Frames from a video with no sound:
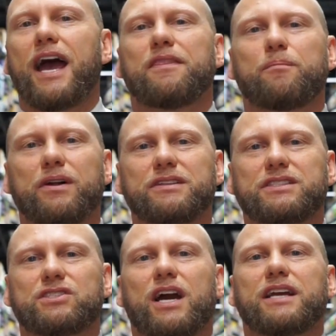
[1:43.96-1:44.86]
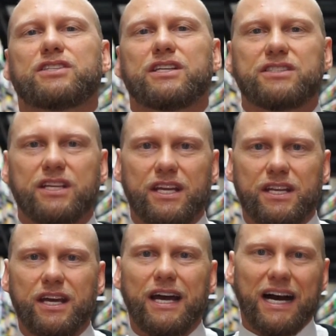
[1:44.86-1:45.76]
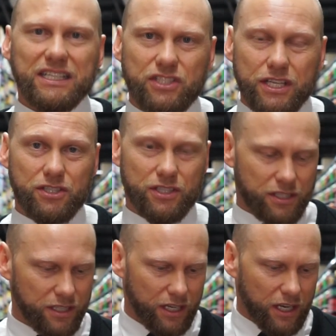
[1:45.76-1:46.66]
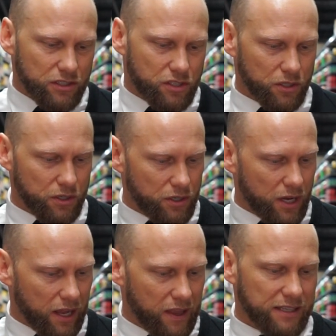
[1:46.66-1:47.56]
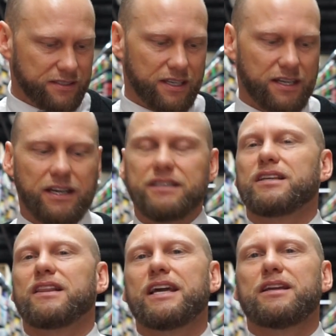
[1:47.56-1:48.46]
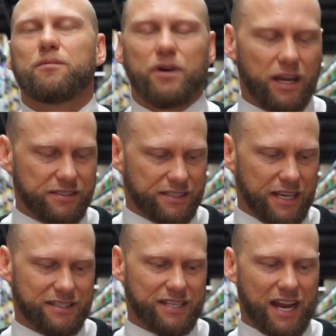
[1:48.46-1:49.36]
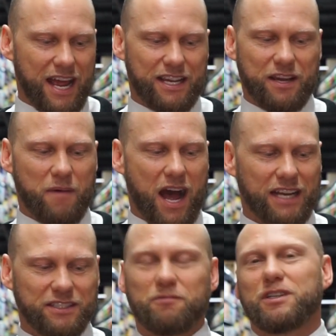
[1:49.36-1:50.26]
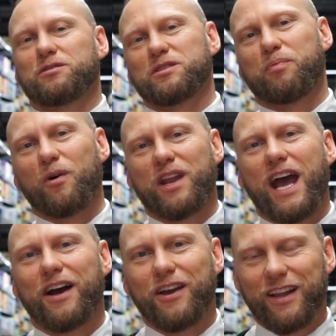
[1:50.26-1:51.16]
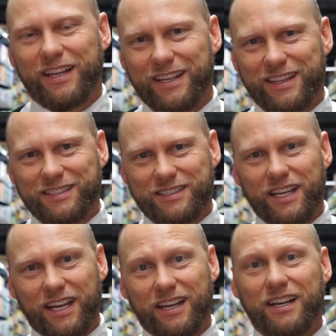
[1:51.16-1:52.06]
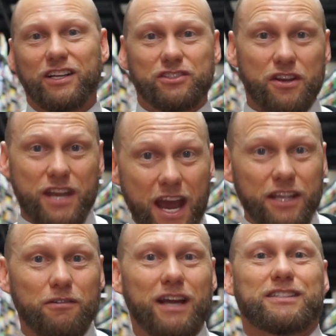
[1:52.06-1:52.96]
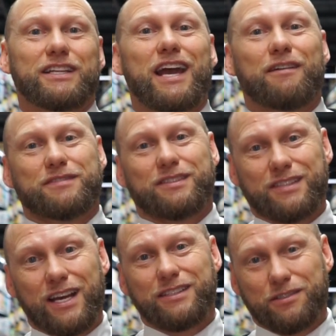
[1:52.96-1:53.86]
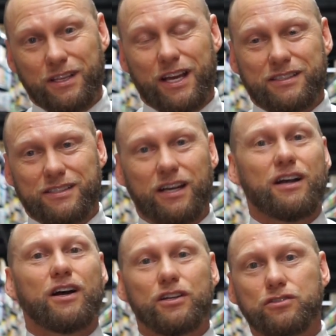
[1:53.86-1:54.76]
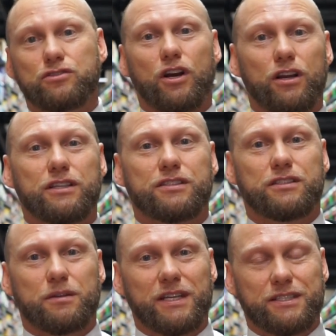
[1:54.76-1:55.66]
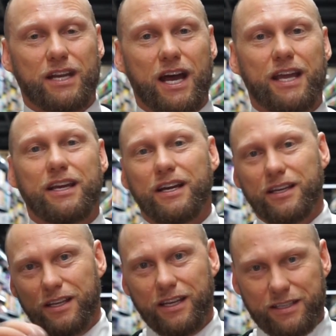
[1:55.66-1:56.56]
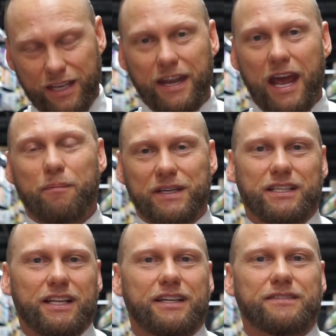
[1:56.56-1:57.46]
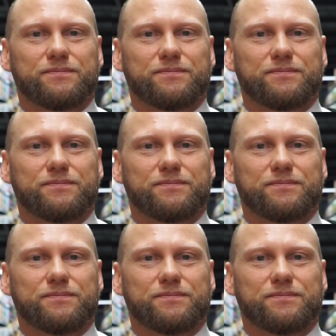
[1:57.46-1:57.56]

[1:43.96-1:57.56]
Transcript: And the policy change is in addition to Alexa delete what I said today command, which was brought out earlier this year. So now you actually have to say to Alexa, don't listen to me today, it can now be deleted.